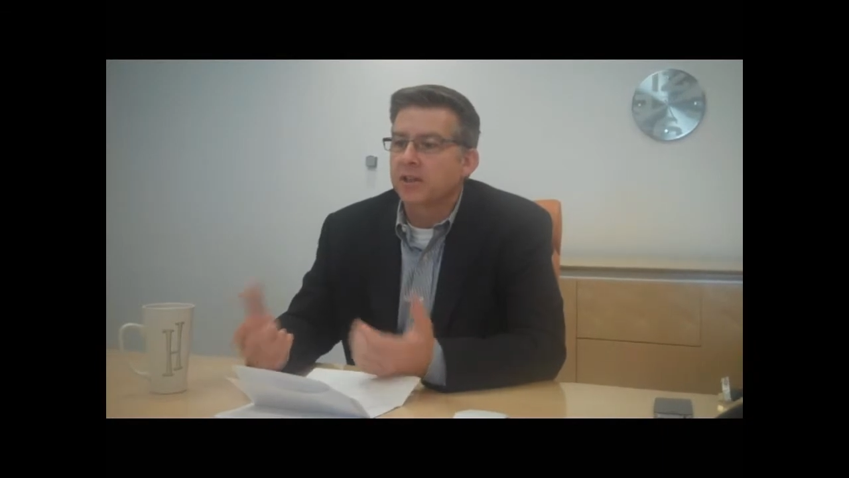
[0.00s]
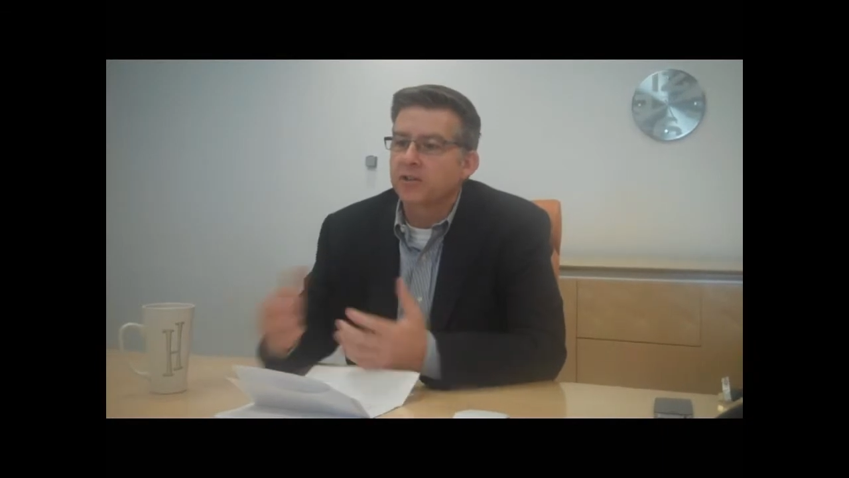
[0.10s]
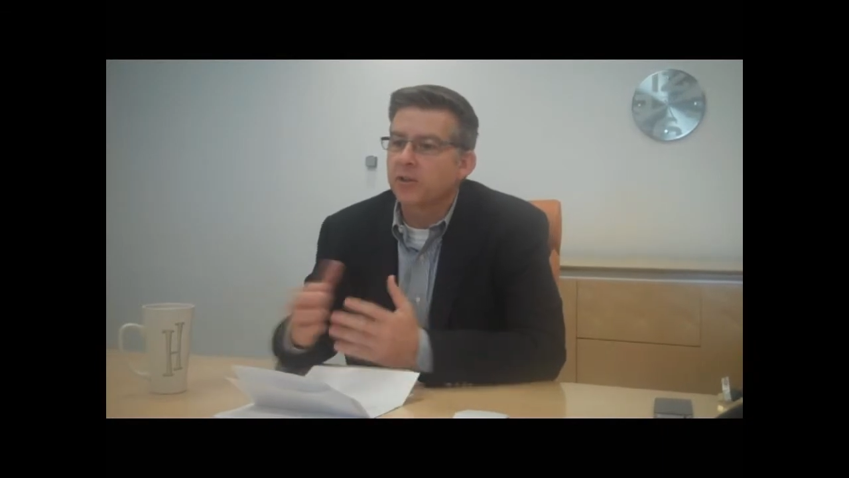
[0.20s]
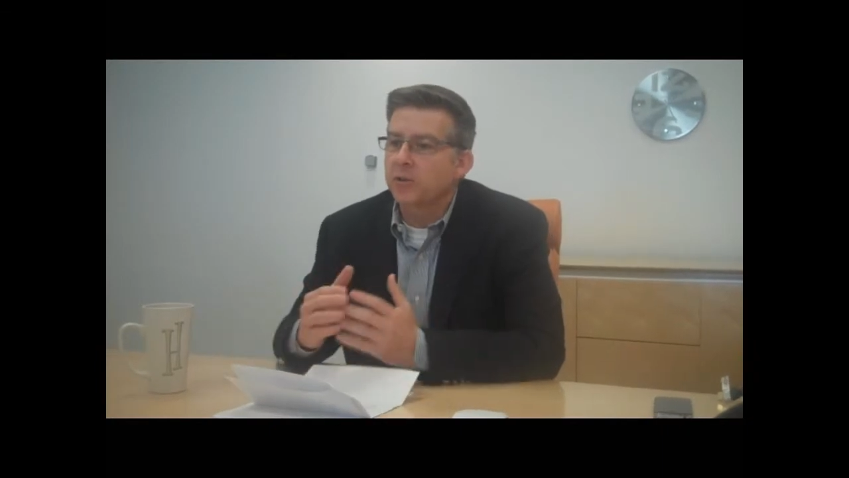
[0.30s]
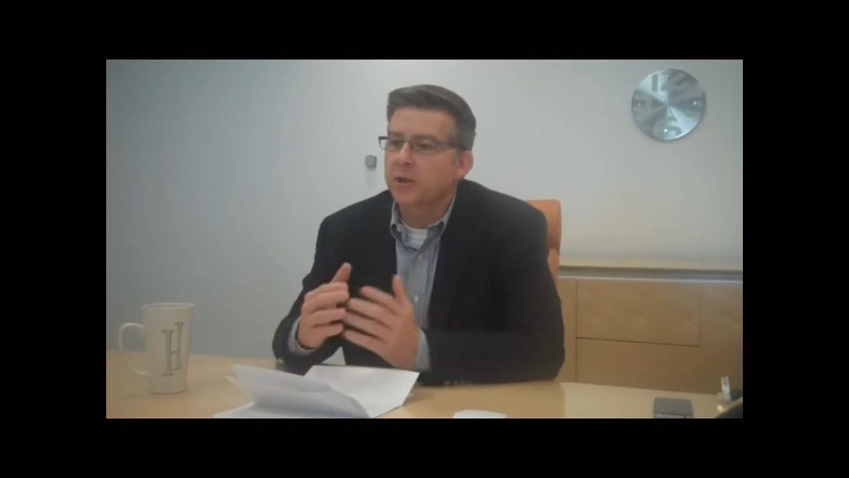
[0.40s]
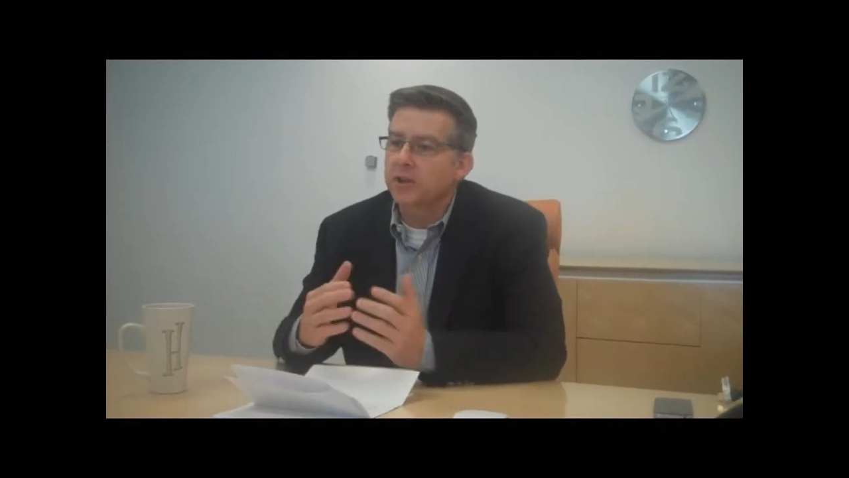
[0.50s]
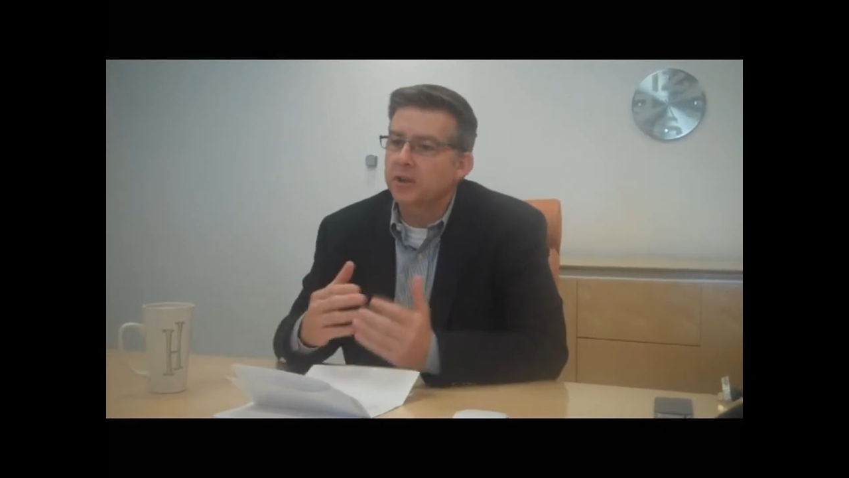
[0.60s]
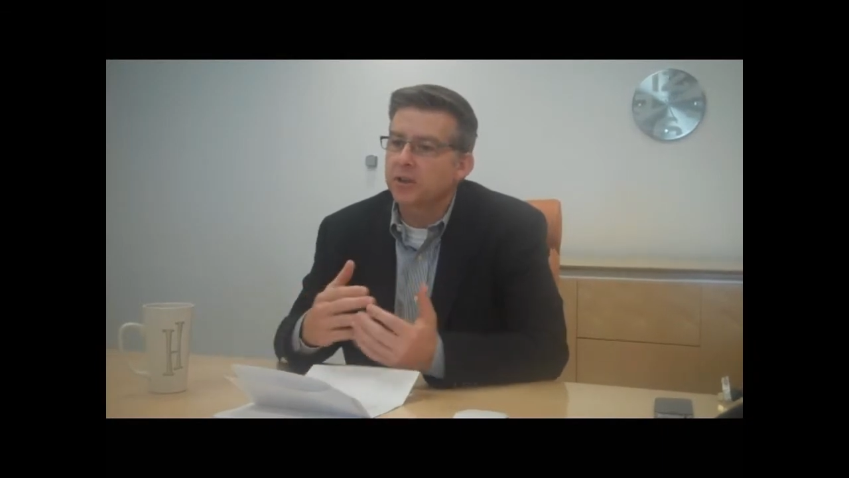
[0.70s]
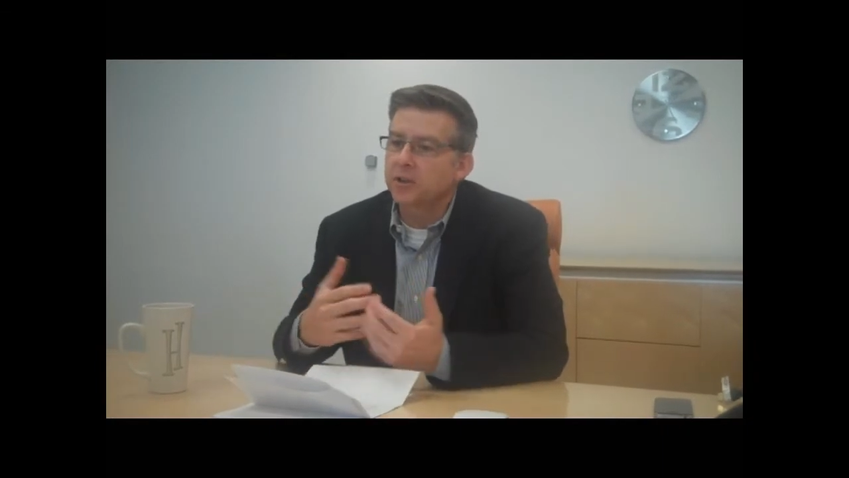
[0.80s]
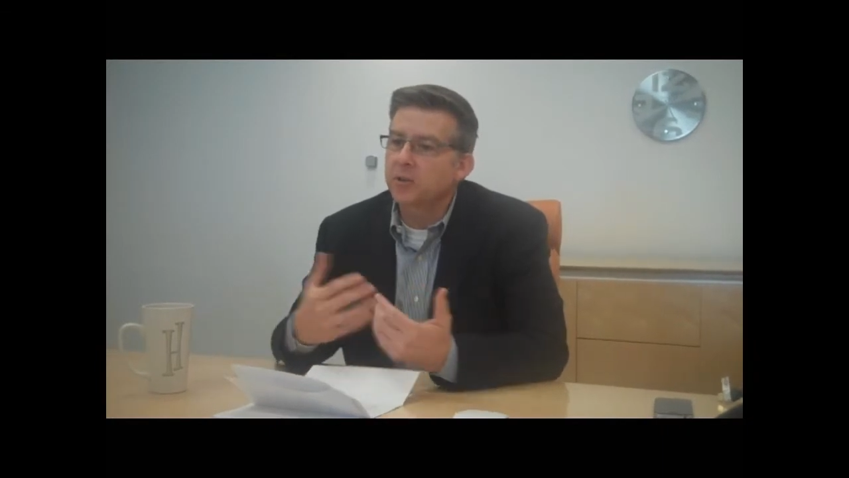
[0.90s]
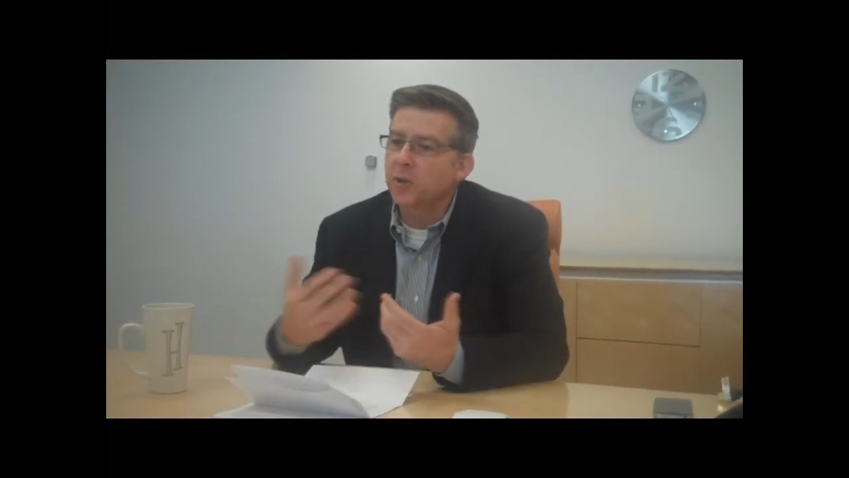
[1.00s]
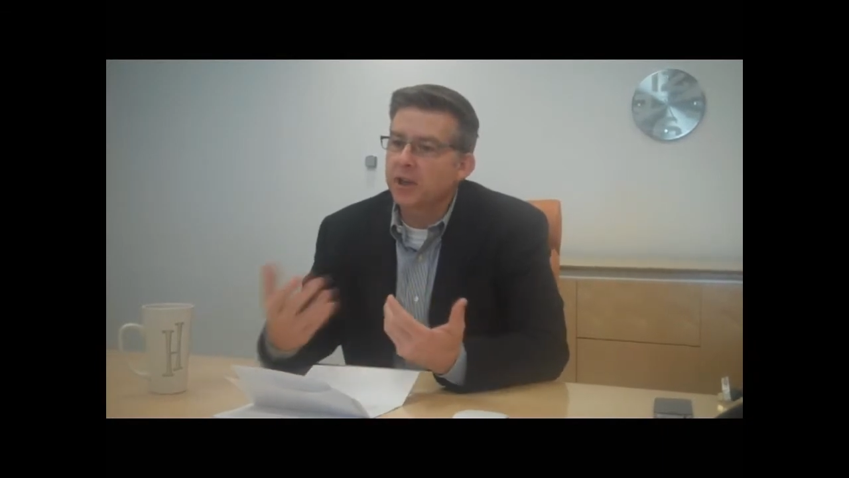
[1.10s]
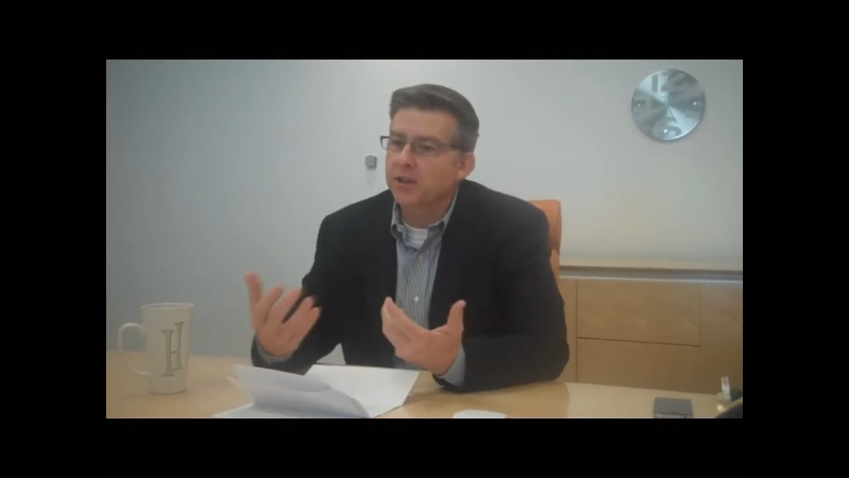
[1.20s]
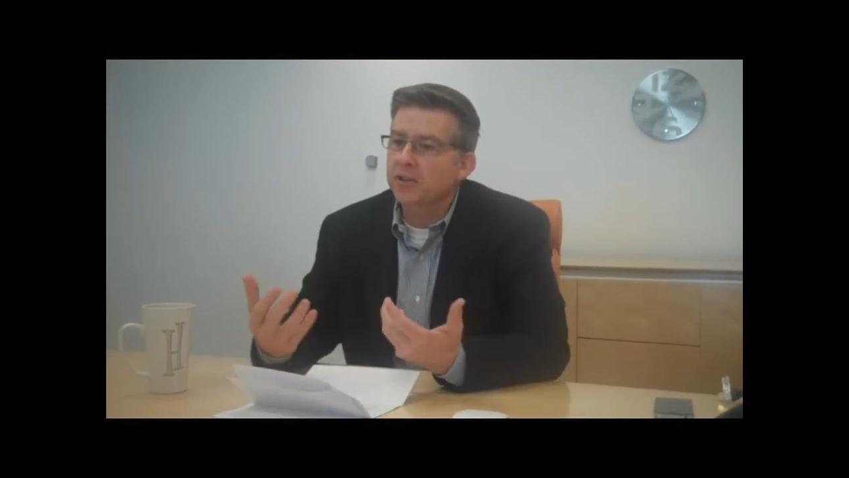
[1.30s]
So a good way to